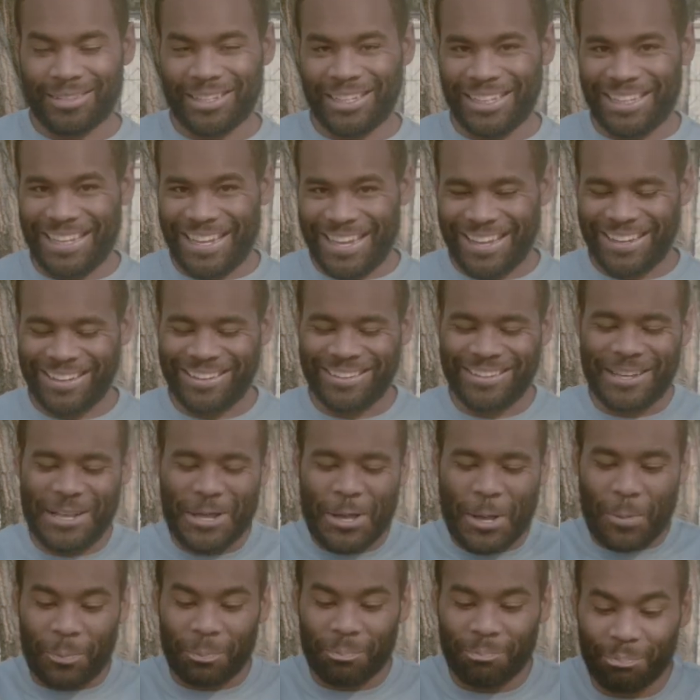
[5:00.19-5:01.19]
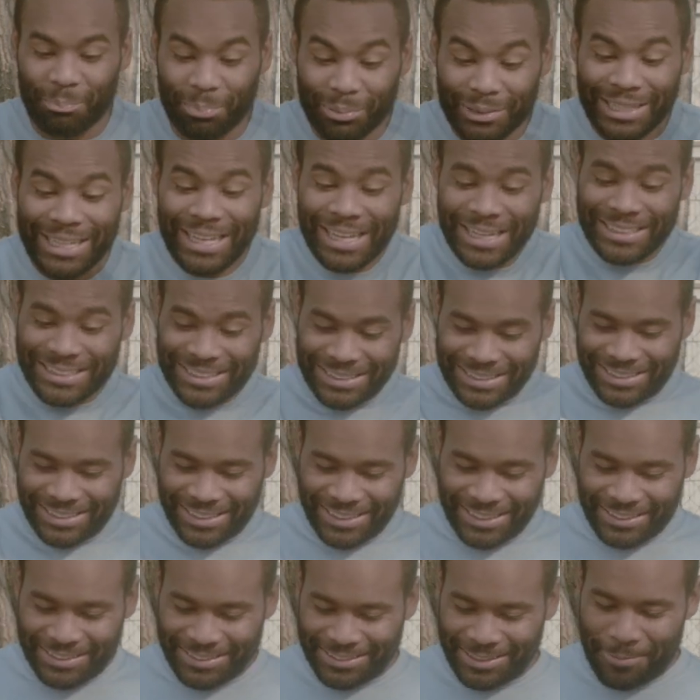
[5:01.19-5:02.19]
Again, blessed
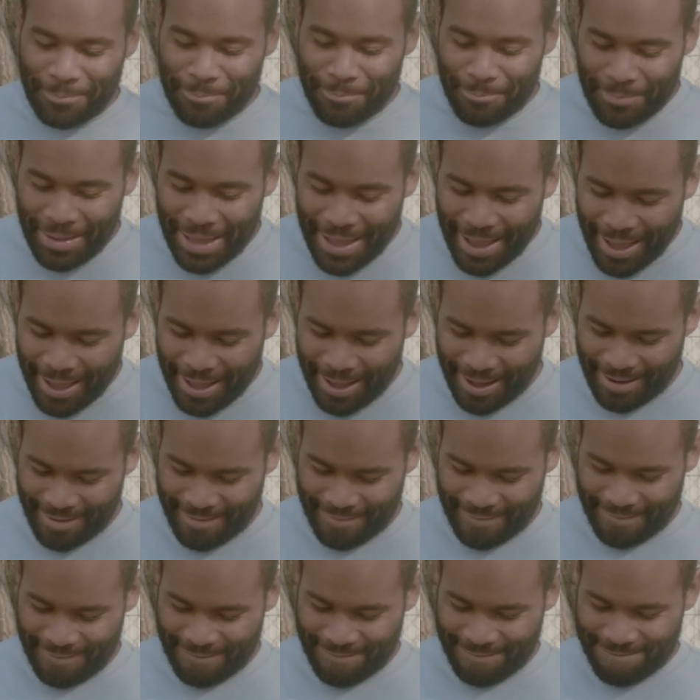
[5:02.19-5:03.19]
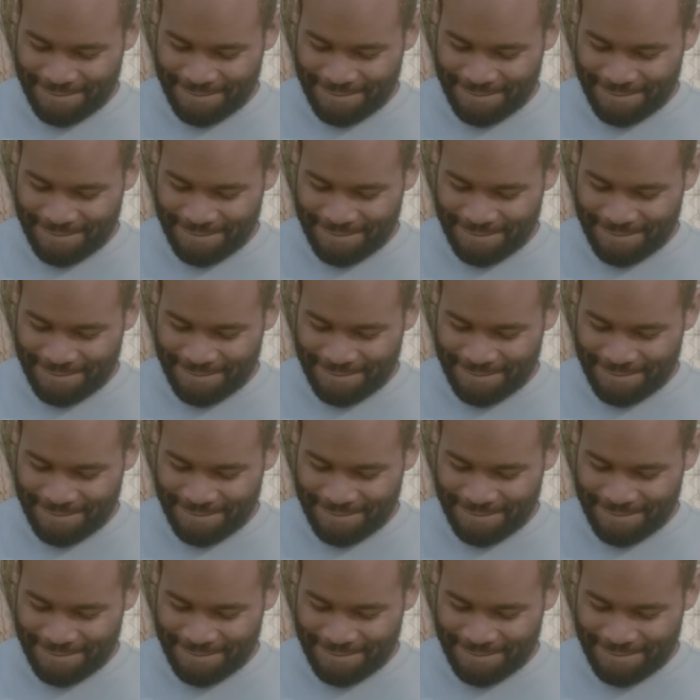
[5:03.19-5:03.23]
is the man